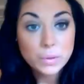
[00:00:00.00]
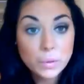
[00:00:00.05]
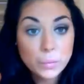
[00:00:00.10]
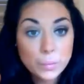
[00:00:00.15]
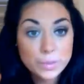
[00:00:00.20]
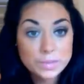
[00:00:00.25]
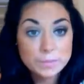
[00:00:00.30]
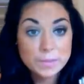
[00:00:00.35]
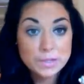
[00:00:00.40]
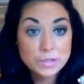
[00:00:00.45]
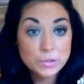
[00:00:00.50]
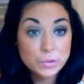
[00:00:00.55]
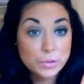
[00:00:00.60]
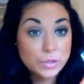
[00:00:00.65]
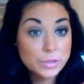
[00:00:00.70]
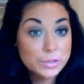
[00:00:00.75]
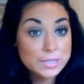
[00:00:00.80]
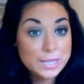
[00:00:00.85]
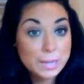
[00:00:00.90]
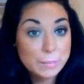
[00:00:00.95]
Always make sure
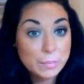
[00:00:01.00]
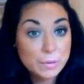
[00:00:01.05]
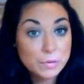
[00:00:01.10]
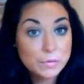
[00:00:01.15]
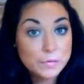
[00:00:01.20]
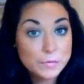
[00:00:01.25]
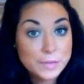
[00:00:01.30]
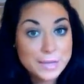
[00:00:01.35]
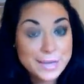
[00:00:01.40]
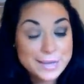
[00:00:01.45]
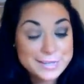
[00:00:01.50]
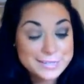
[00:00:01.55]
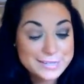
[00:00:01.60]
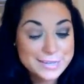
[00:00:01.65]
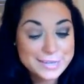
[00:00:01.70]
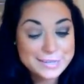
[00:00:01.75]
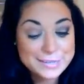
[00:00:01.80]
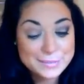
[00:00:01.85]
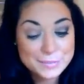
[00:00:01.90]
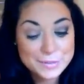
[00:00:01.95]
you tap off the
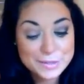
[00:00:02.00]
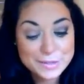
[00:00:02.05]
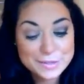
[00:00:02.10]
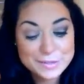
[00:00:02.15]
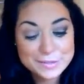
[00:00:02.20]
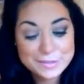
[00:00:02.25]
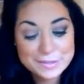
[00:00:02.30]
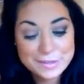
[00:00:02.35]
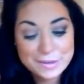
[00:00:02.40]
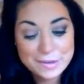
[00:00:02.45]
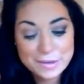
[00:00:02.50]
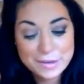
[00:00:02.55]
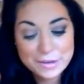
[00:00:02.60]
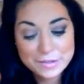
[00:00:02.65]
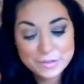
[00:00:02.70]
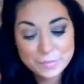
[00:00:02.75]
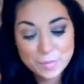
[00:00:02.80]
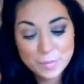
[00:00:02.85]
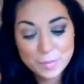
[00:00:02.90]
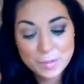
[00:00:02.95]
excess because,
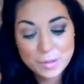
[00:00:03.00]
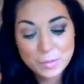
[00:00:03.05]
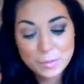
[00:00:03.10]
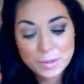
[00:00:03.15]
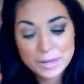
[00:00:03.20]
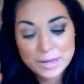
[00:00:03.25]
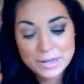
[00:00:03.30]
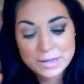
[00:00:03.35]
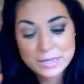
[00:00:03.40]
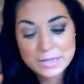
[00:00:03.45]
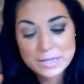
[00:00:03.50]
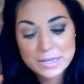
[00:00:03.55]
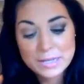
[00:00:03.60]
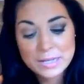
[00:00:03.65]
as you're probably aware,